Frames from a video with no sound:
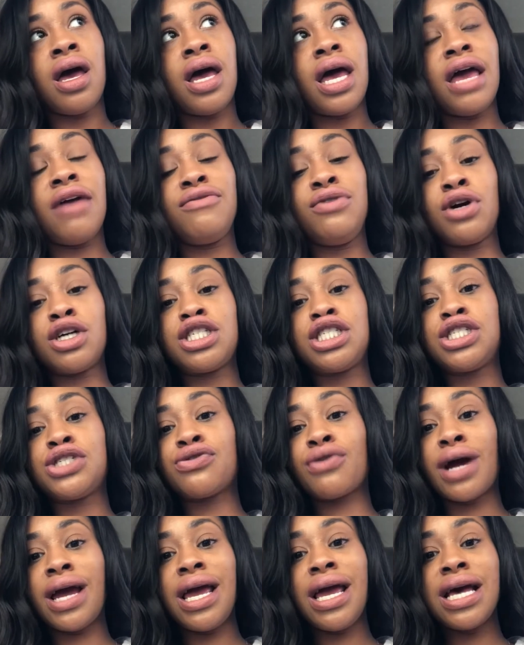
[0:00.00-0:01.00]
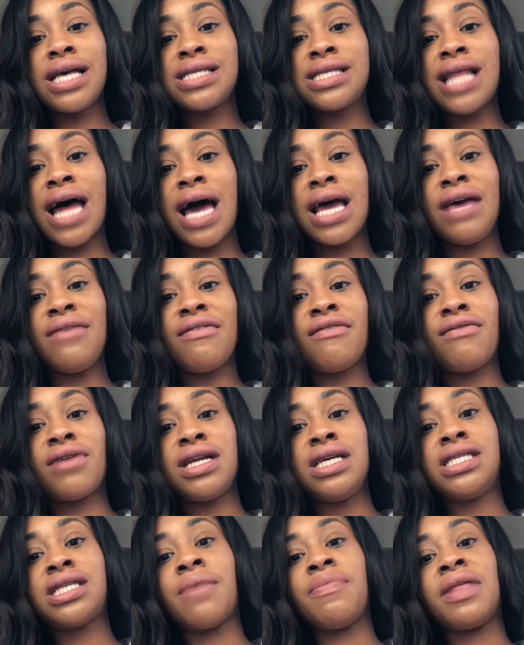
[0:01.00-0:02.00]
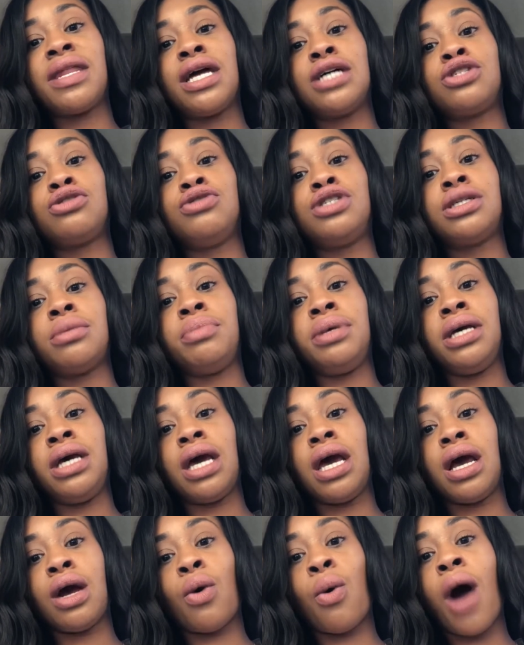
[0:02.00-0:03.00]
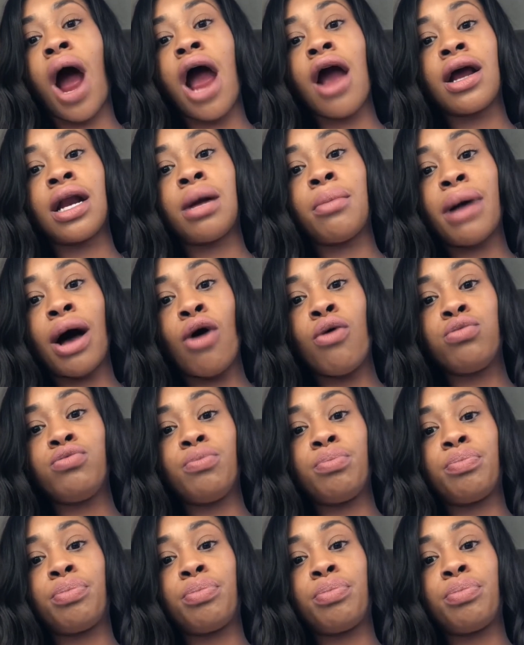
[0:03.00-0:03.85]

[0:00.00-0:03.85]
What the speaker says: if you're straight, it's not even really something that you should be inquiring about